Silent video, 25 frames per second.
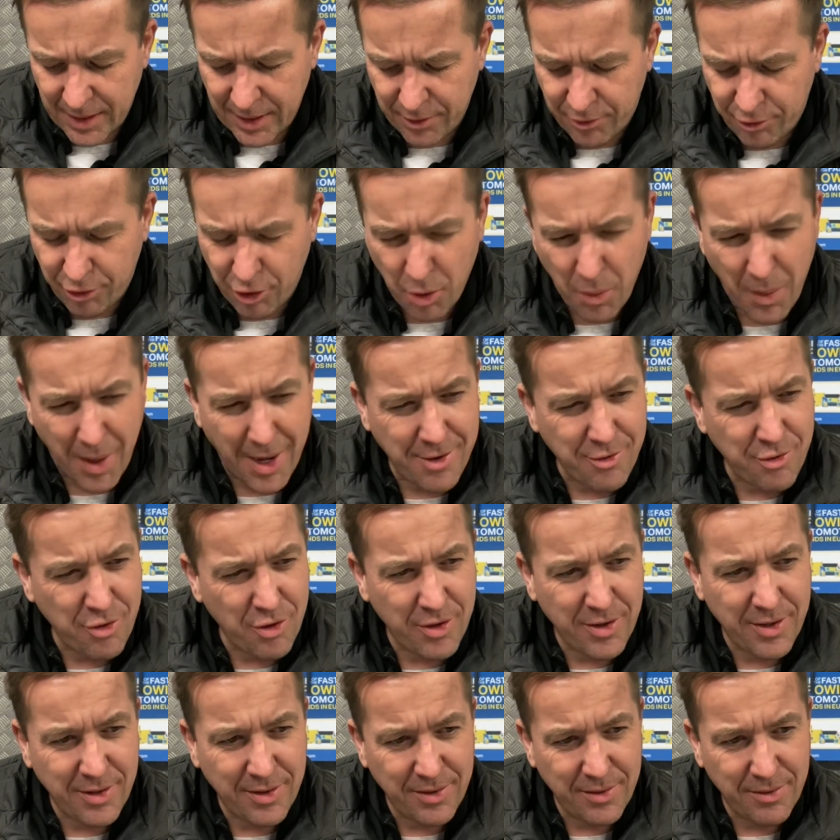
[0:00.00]

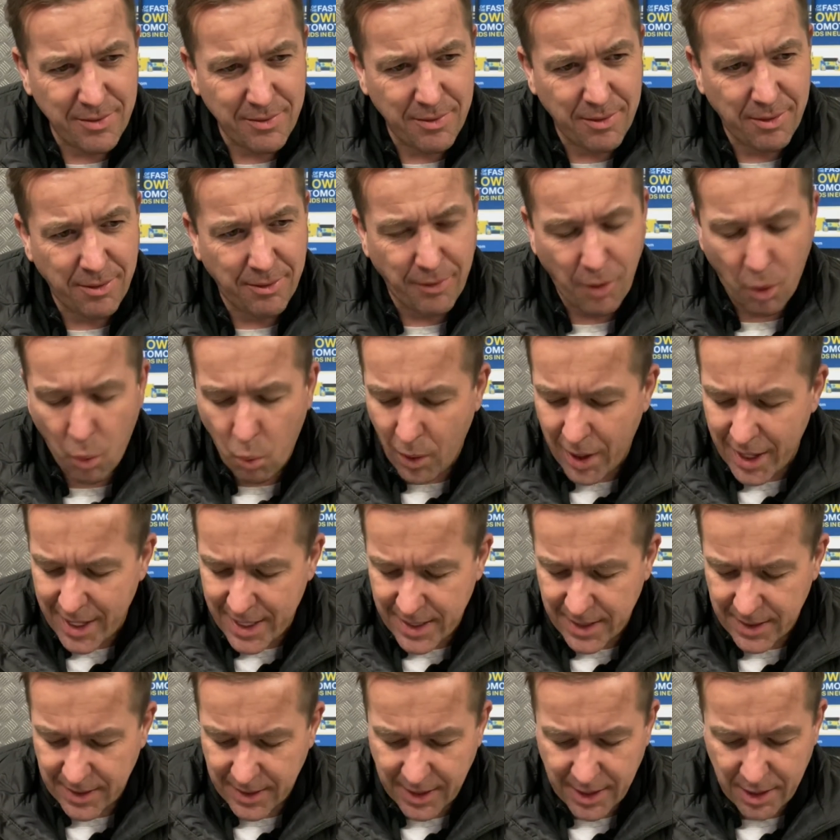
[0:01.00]

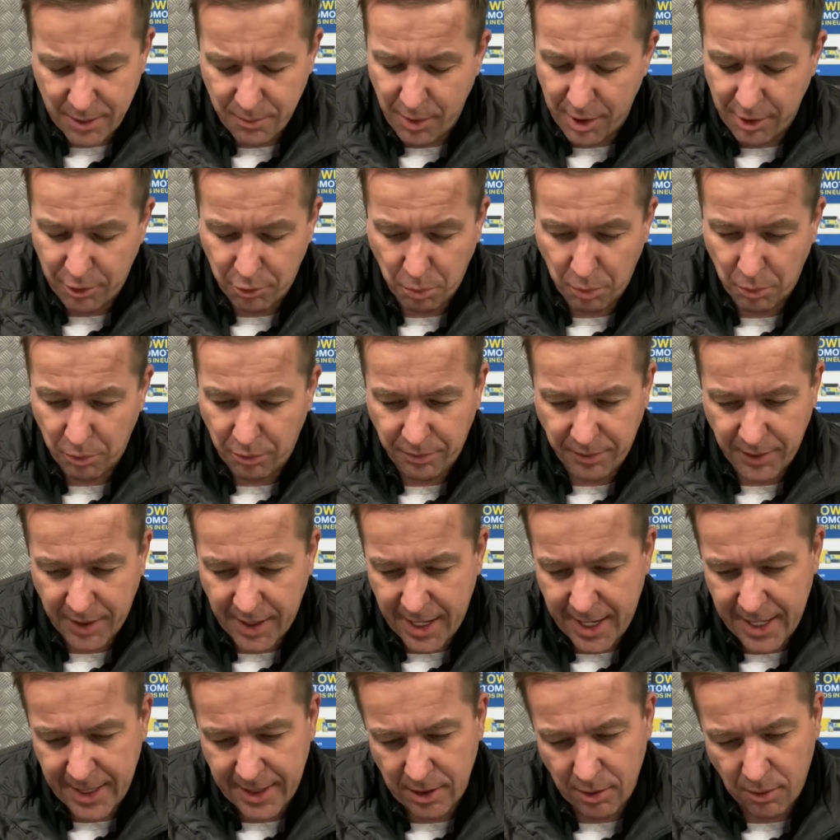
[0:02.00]
240, and the rest was for the
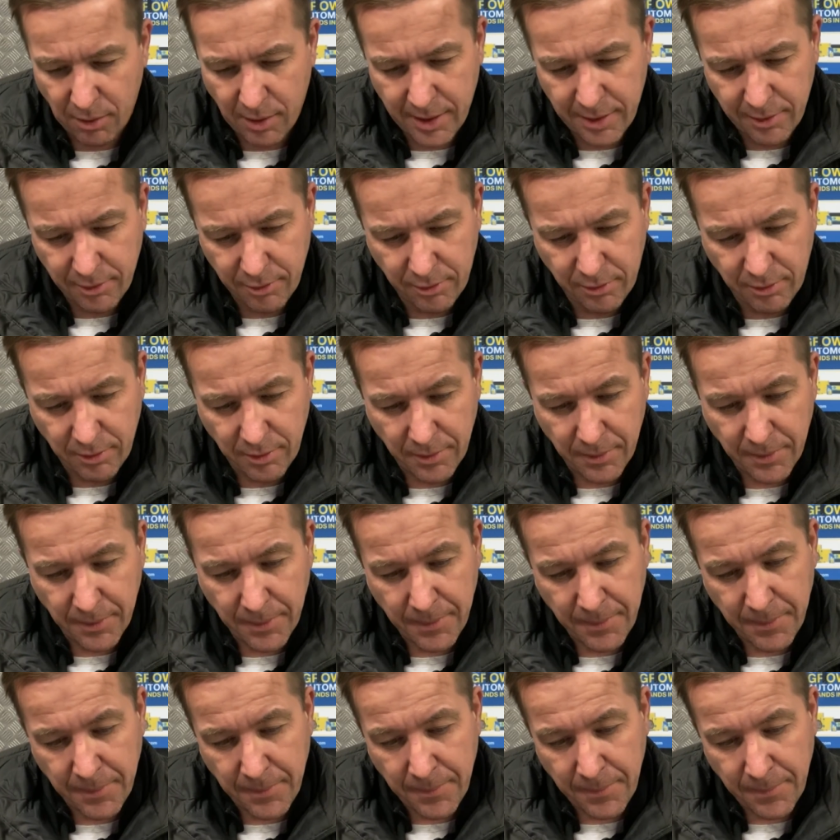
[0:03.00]
headlights.
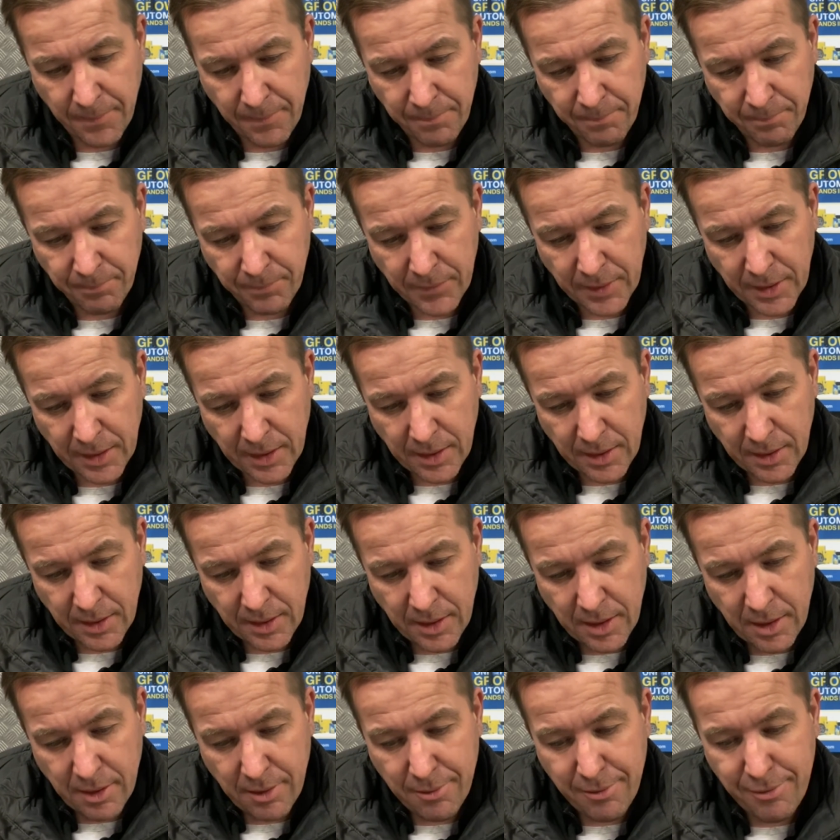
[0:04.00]

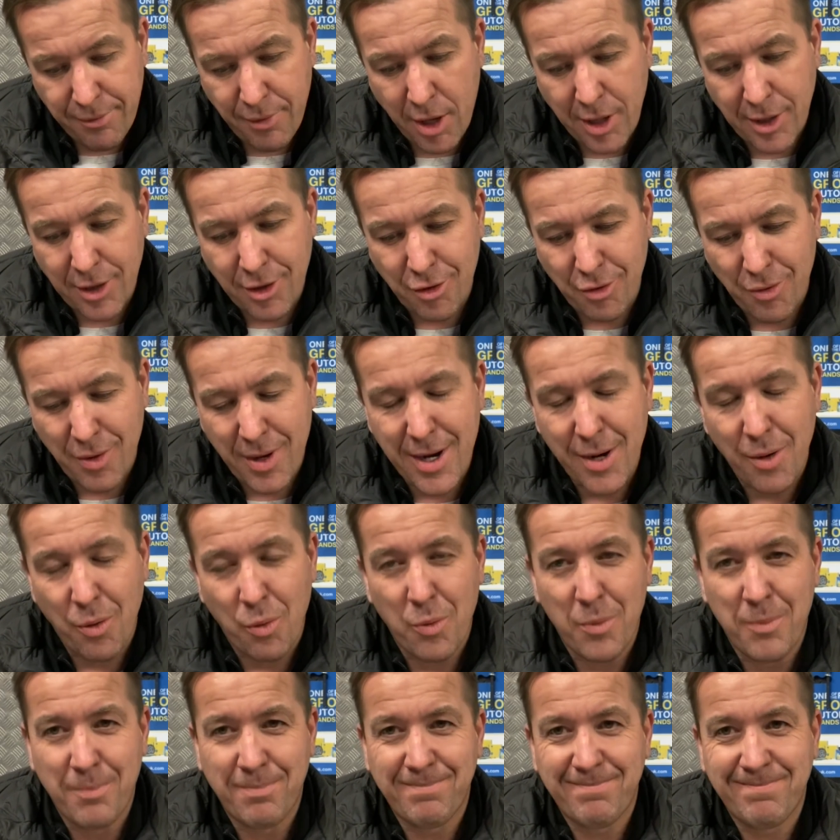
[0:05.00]
Front
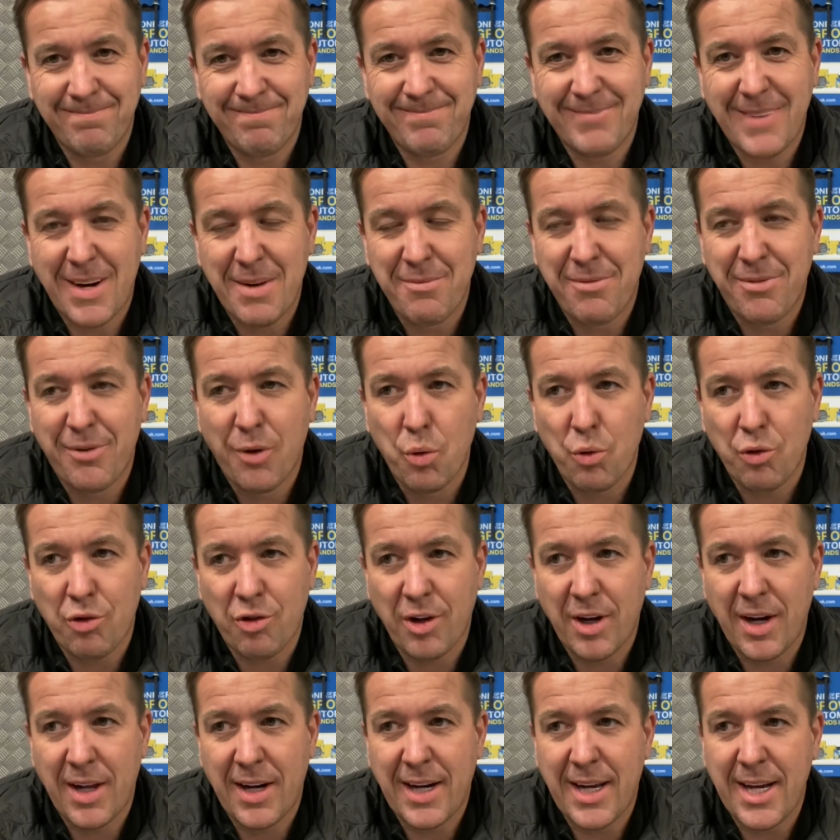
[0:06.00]
grille,
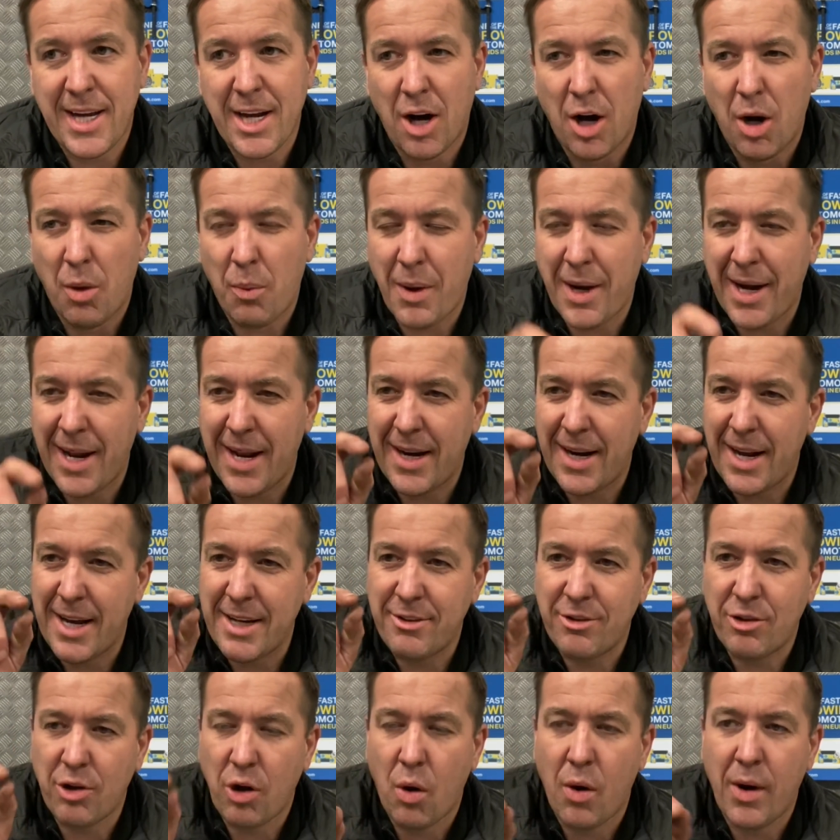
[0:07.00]
unfortunately, our one had a
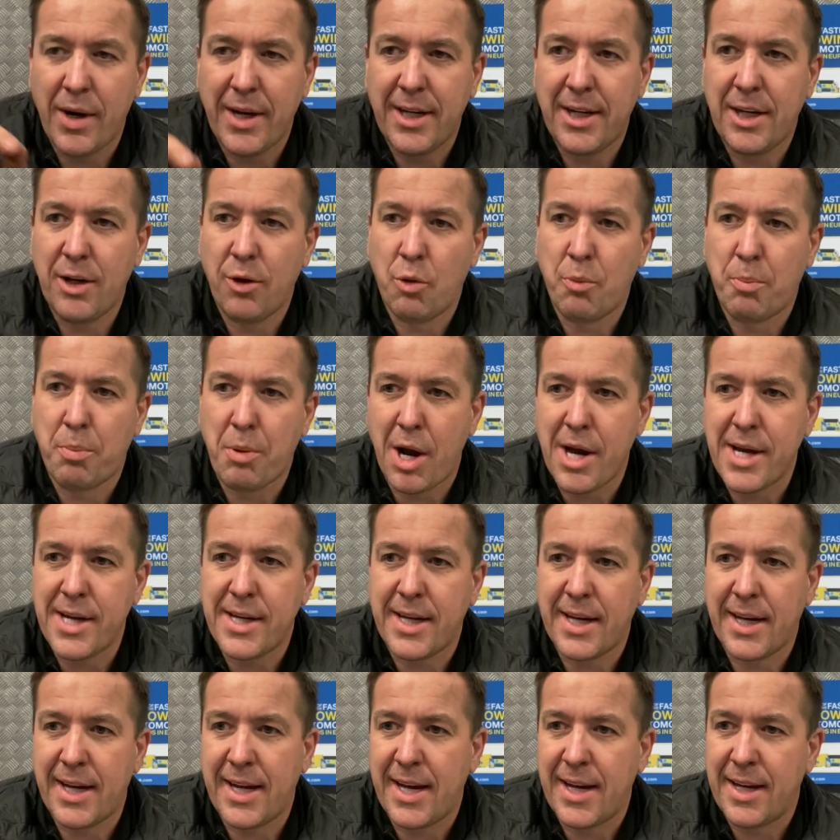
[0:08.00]
tiny little
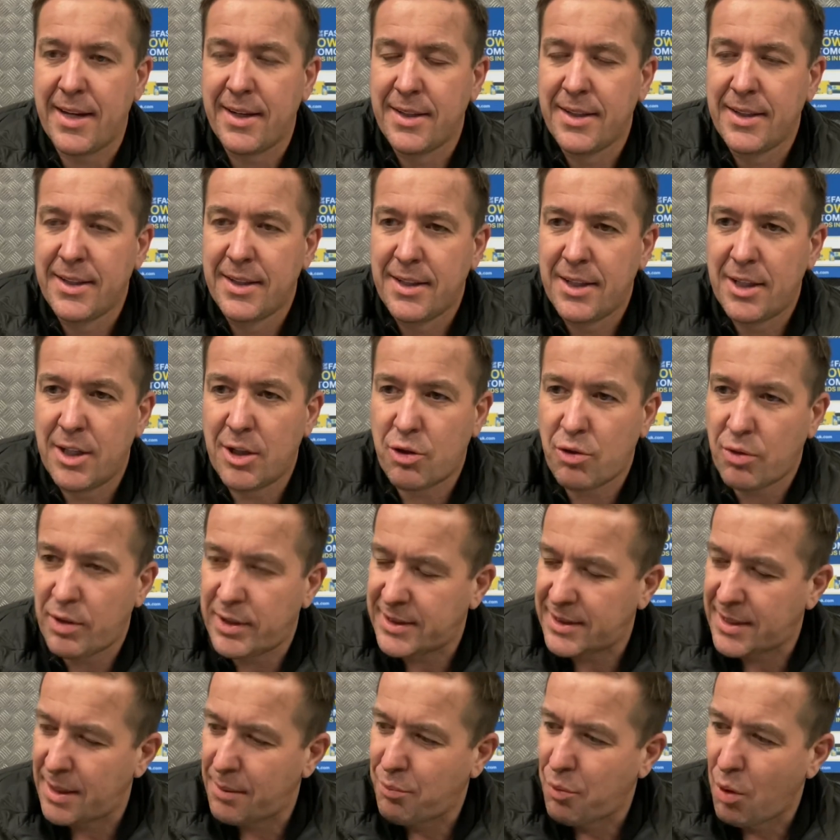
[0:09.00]
break in it, and Chris
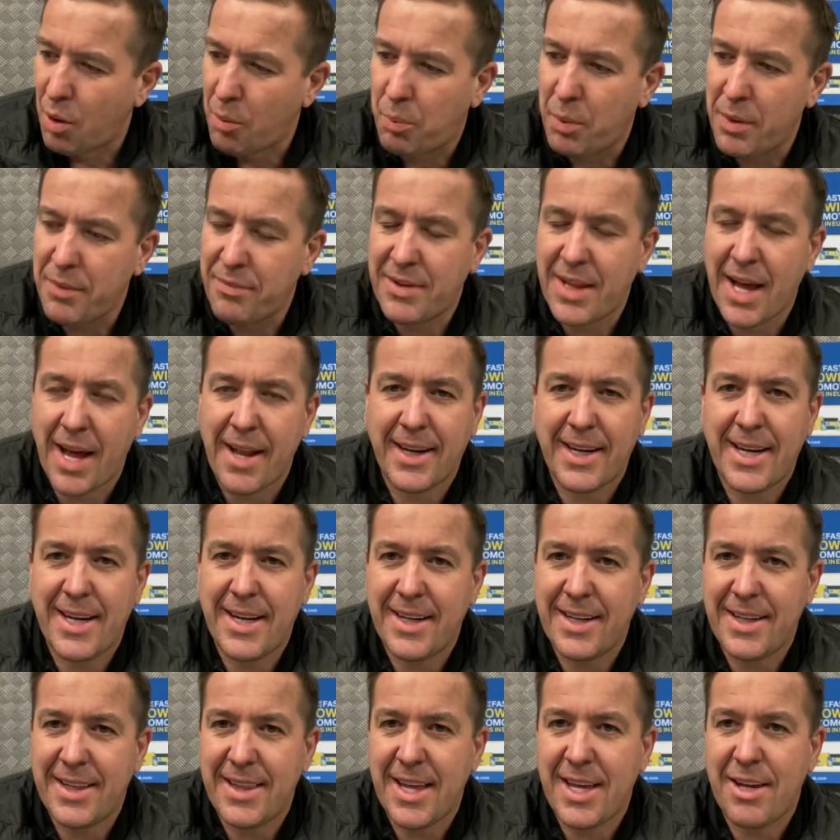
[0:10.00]
said, Rob, we've done it
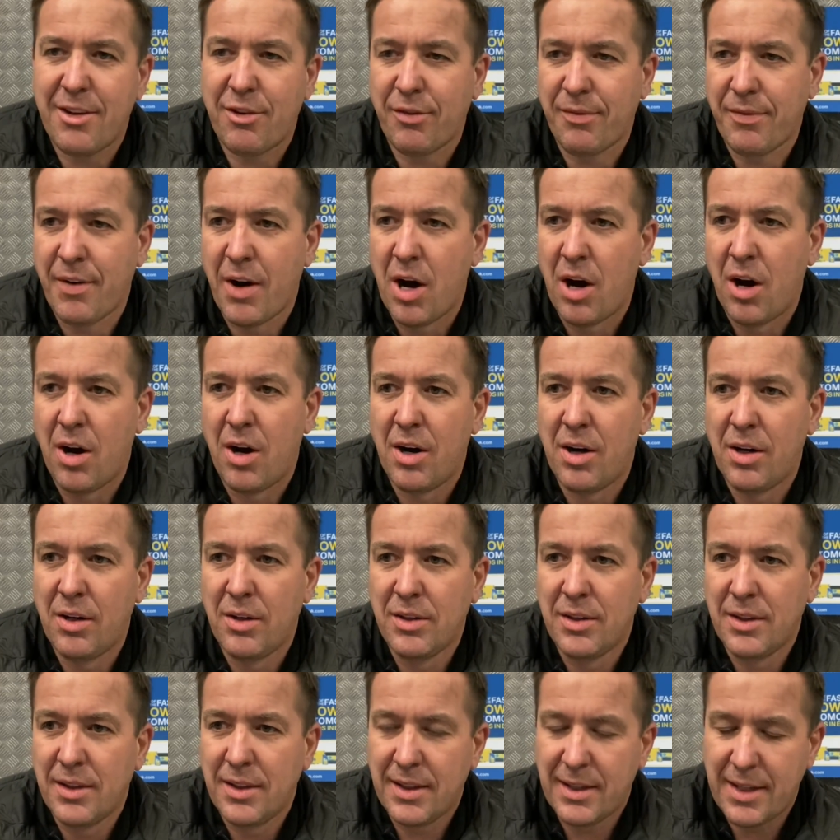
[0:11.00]
this far,
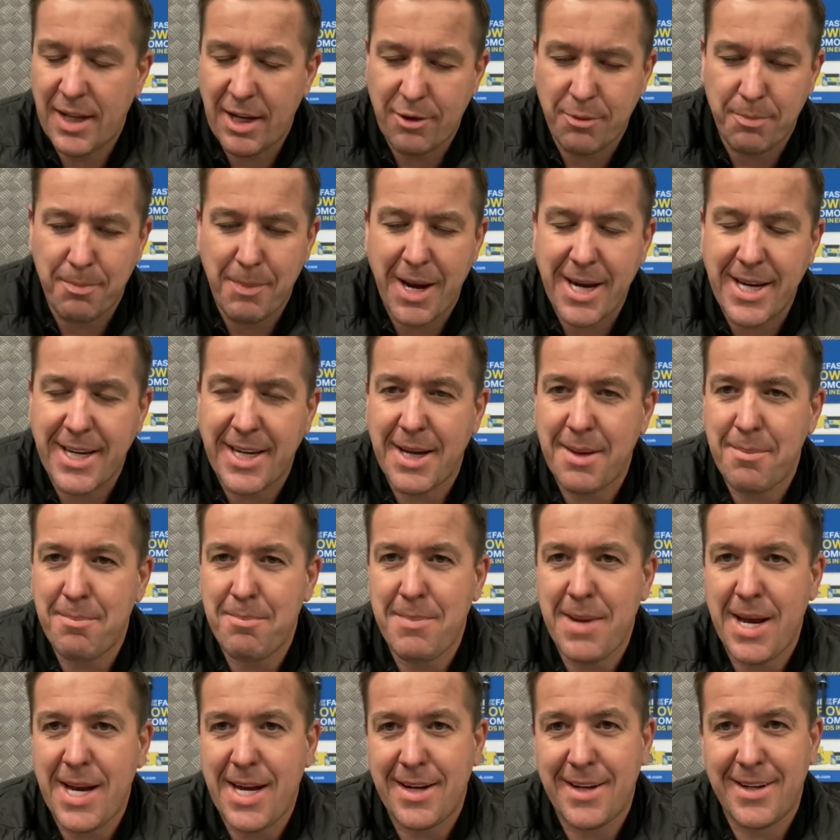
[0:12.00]
let's make it
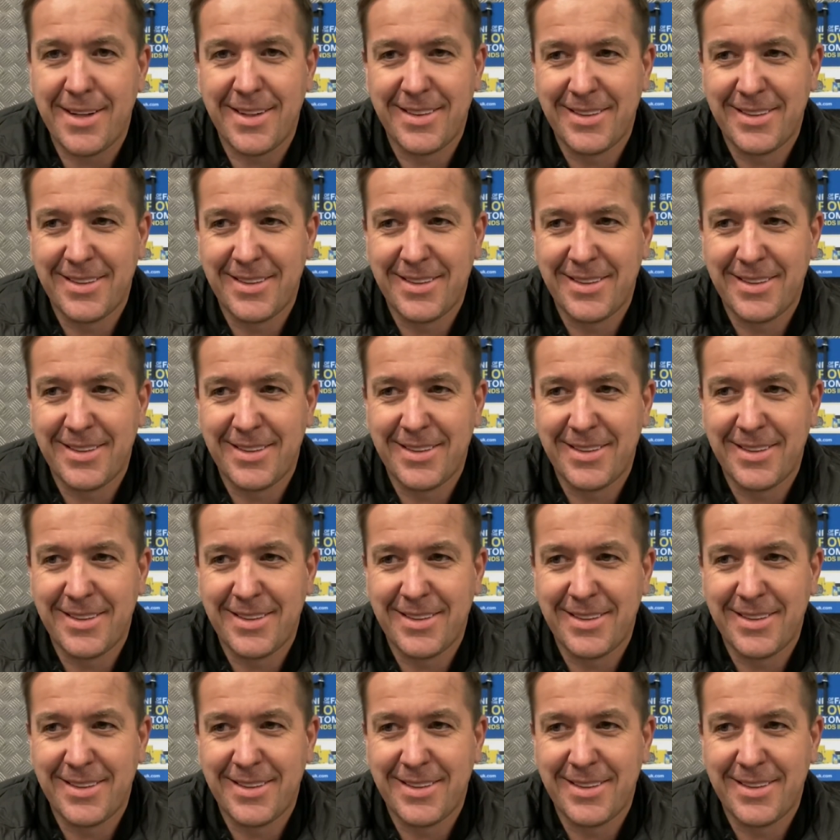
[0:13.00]
mint.